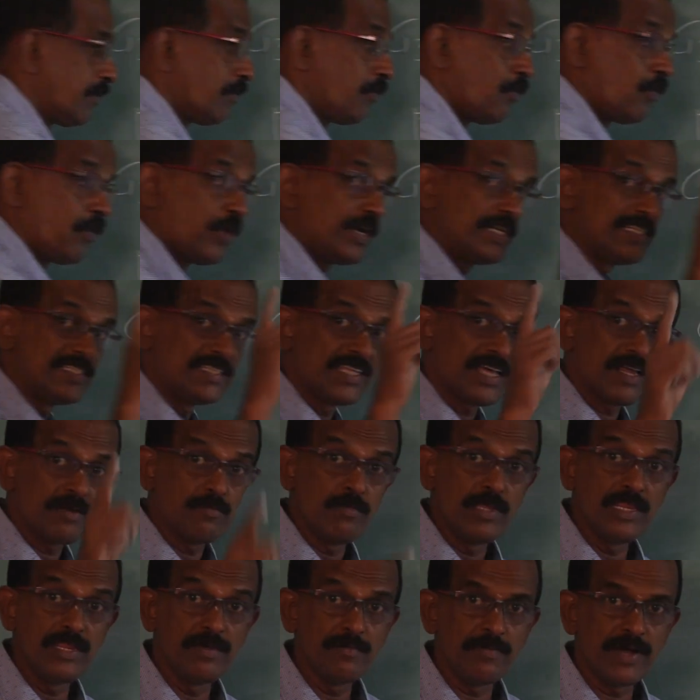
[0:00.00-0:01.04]
voids are
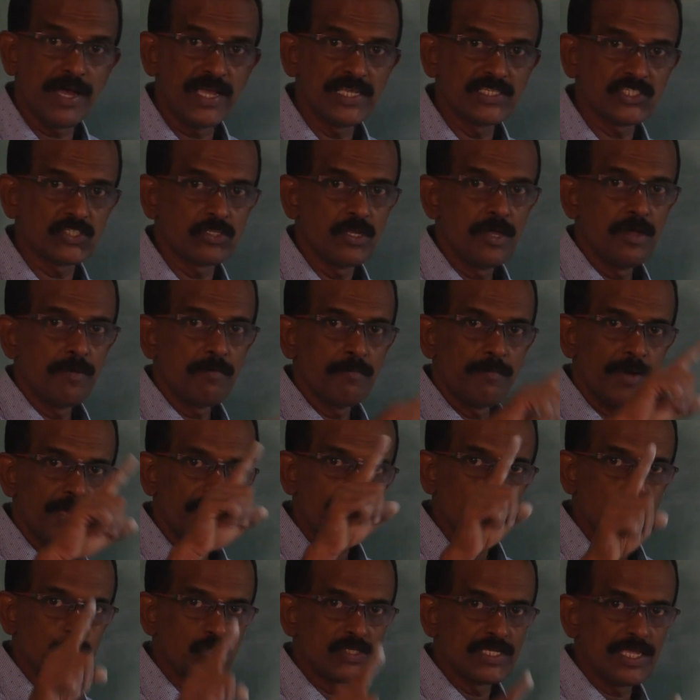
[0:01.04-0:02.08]
minimized by
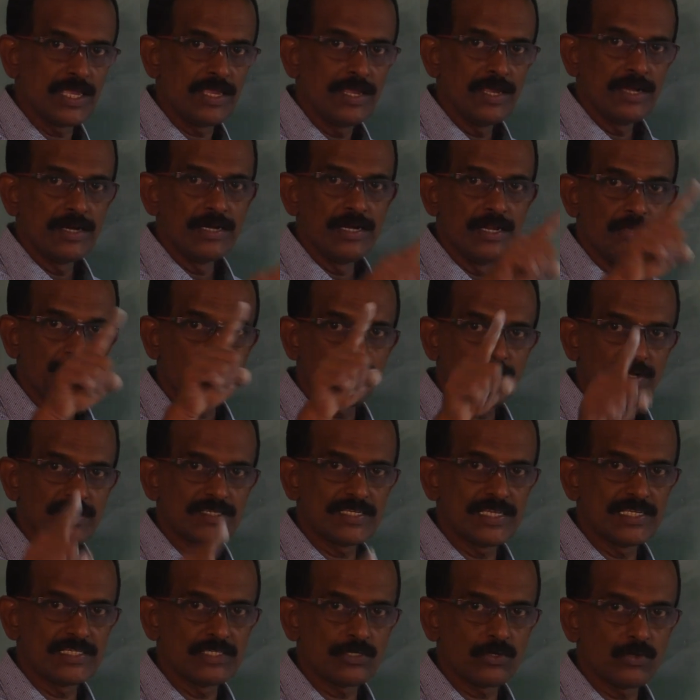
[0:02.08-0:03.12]
using different
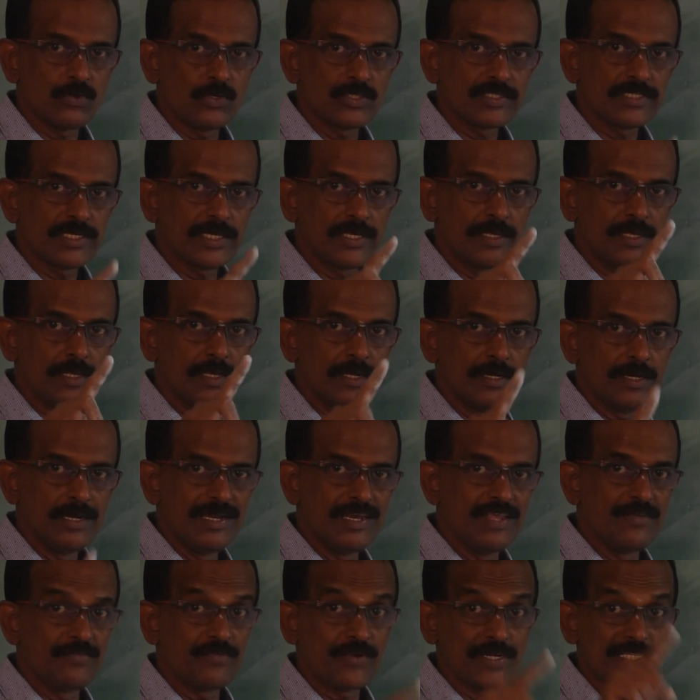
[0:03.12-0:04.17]
size of coarse aggregate,
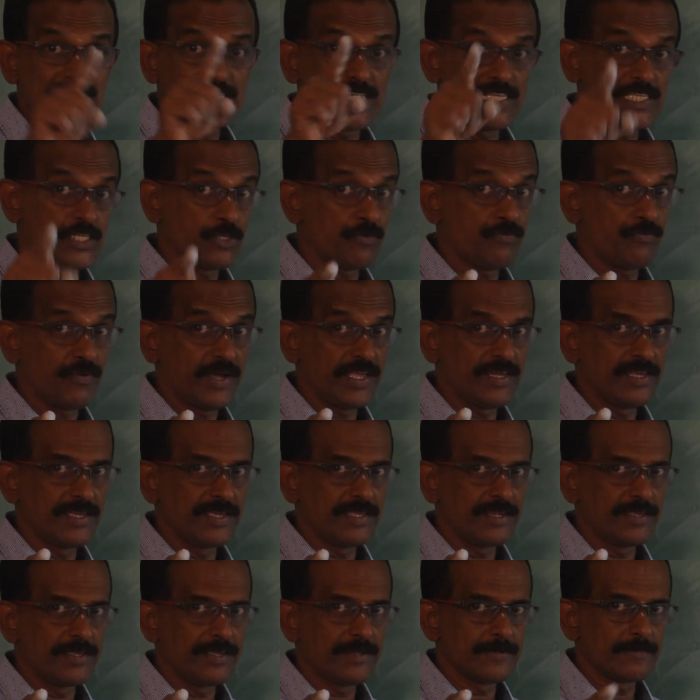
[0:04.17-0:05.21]
different size of fine
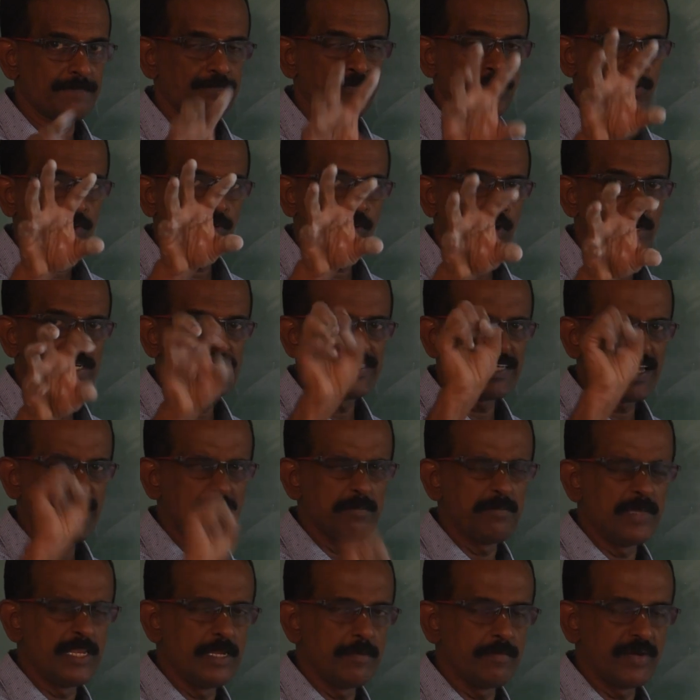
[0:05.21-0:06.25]
aggregate, voids are
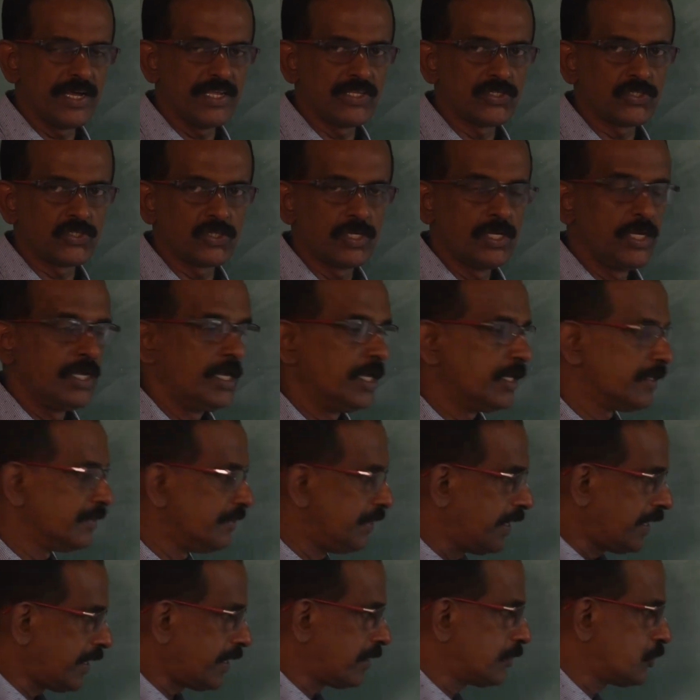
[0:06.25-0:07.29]
minimized.
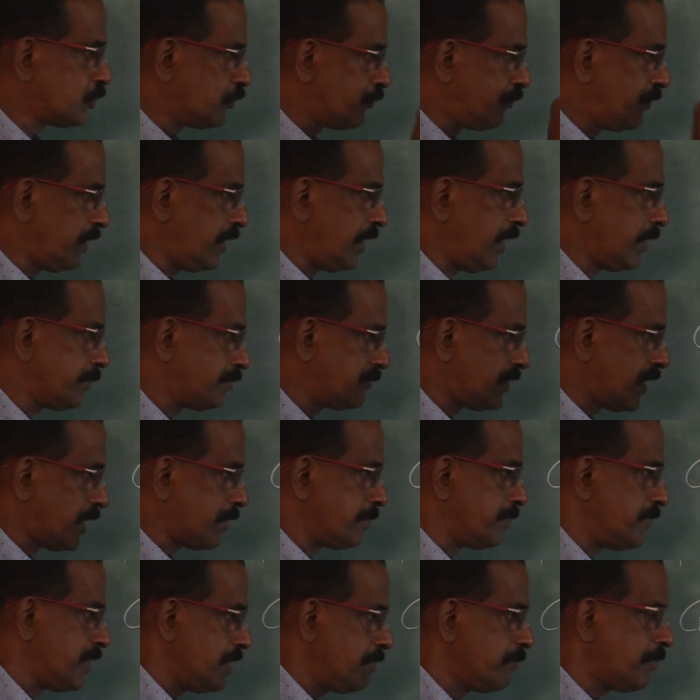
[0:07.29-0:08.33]
There to fill up
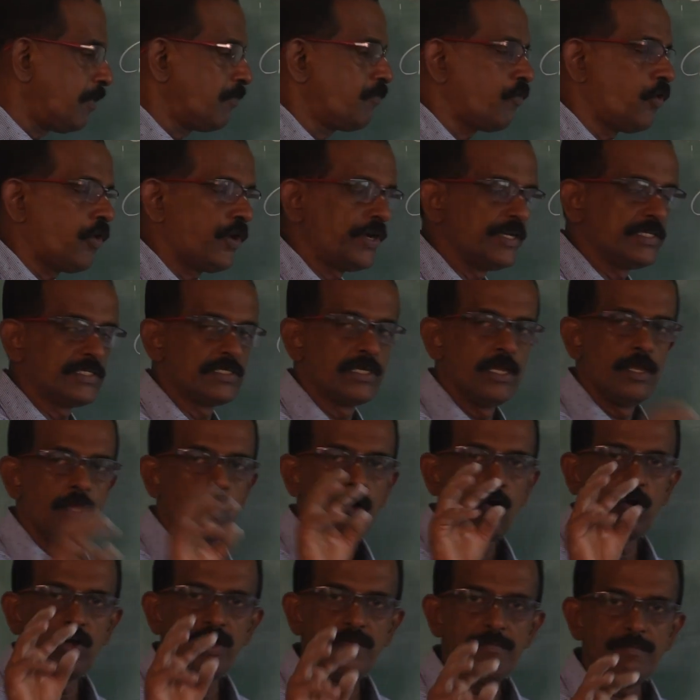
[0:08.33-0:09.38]
that minimum voids,
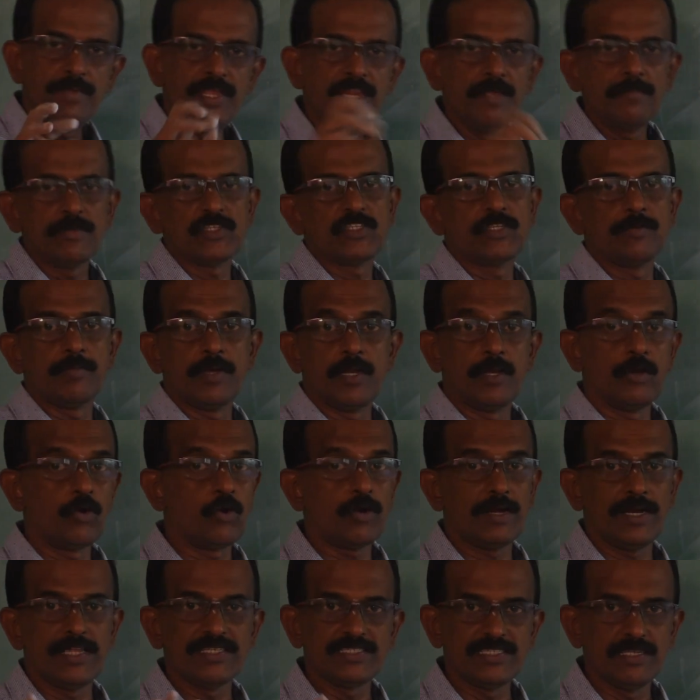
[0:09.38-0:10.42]
only minimum cement,
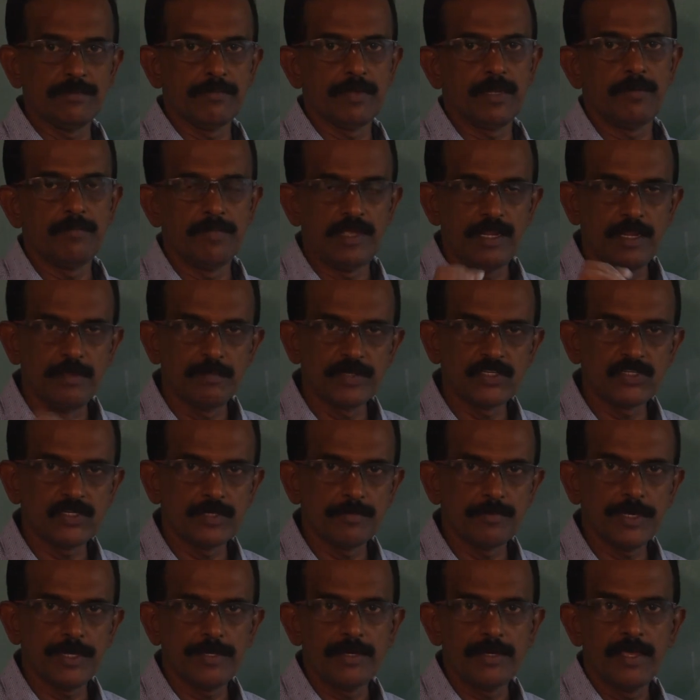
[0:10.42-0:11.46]
not less cement, minimum
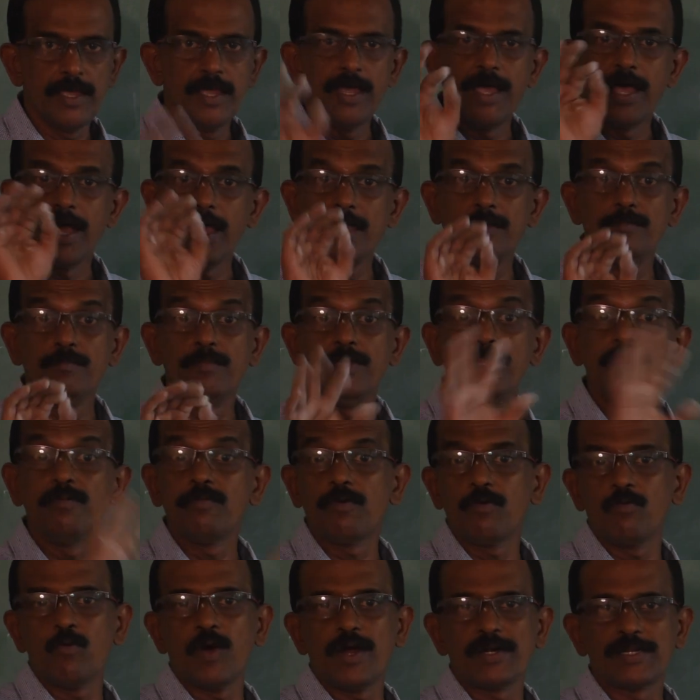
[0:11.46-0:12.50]
cement and
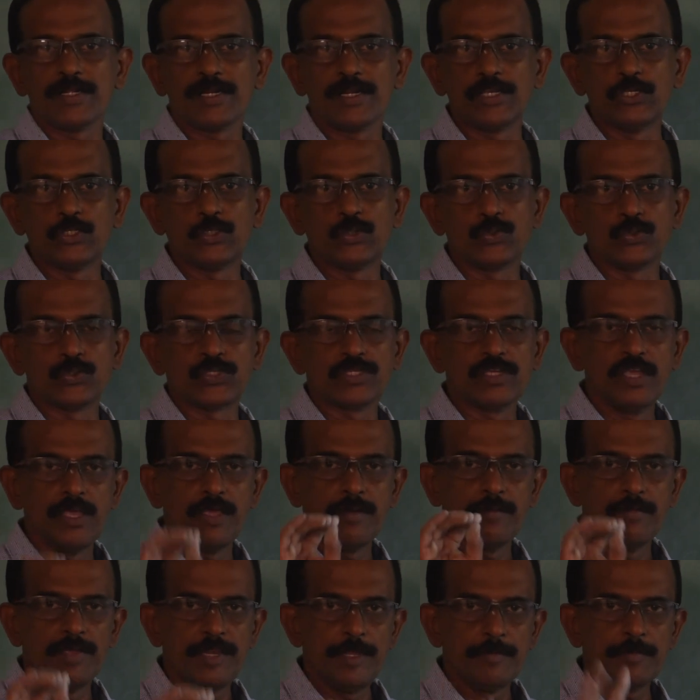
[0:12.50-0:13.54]
minimum water is used.
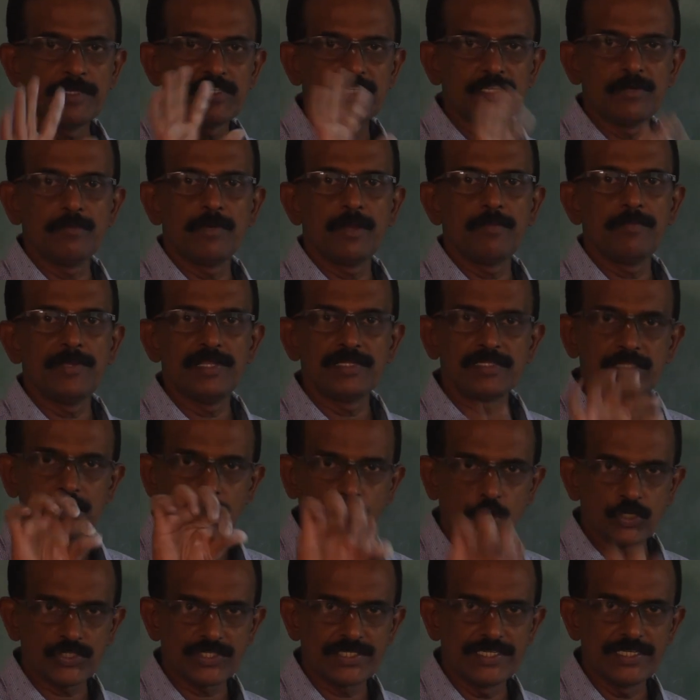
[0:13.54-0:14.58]
Minimum cement means
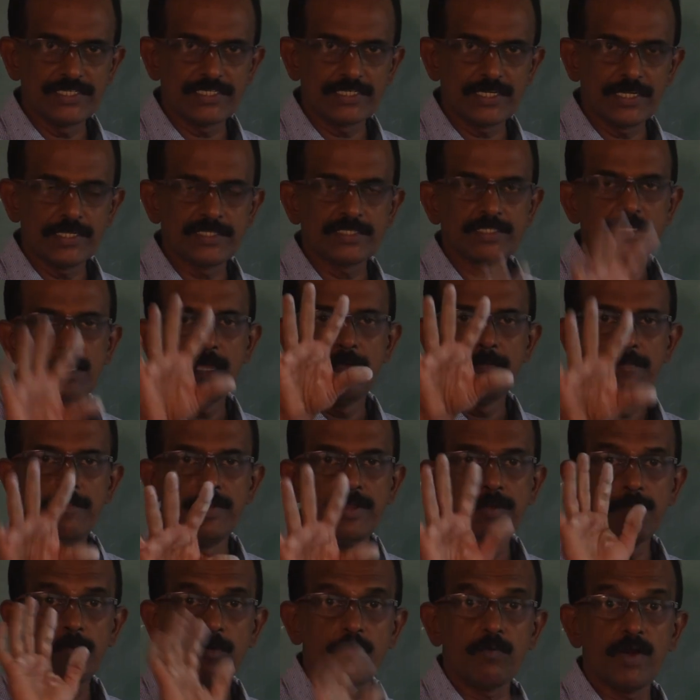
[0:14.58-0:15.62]
cost is less,
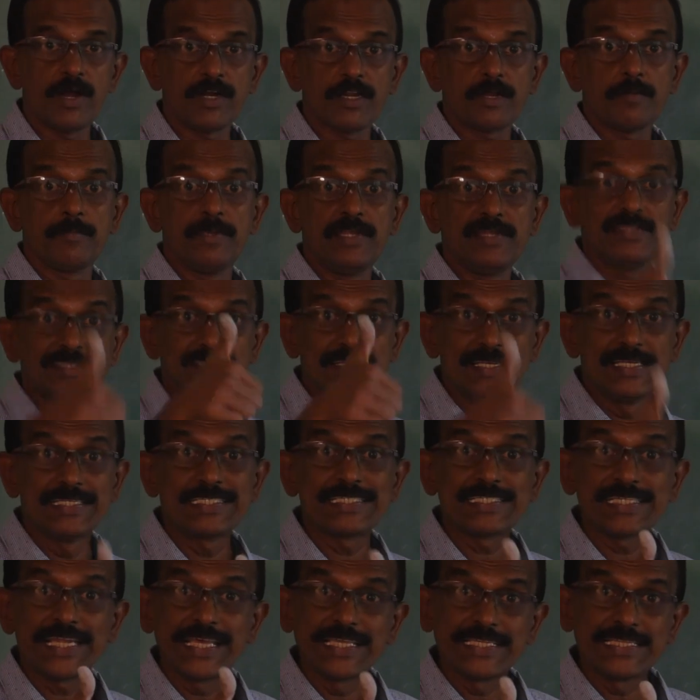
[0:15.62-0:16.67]
minimum water means
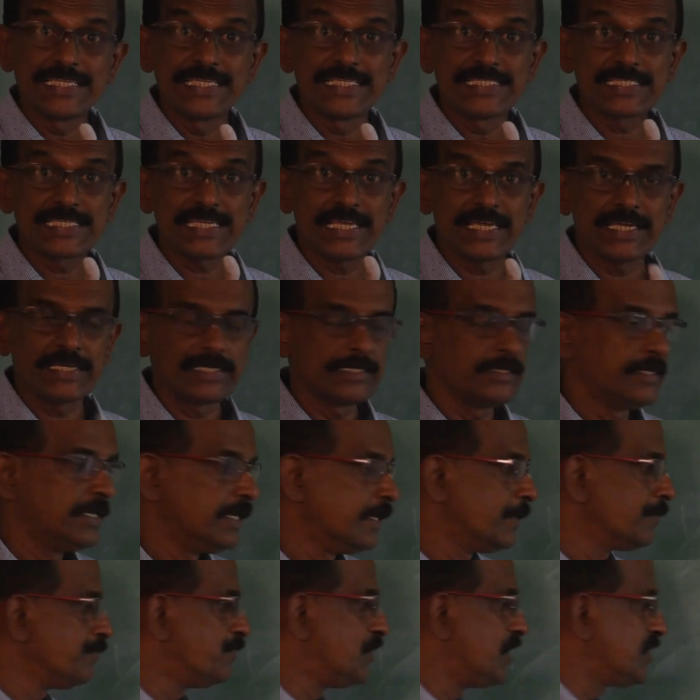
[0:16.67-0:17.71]
strength is high.
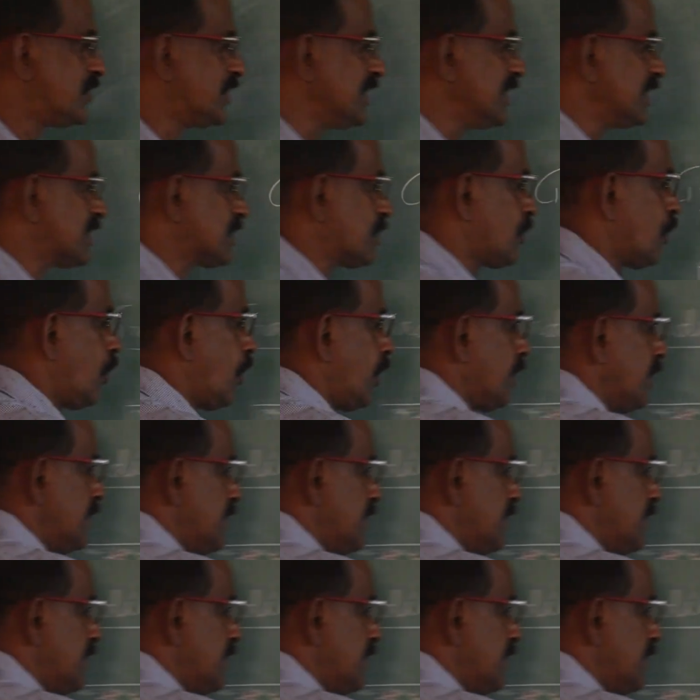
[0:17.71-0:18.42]
This is called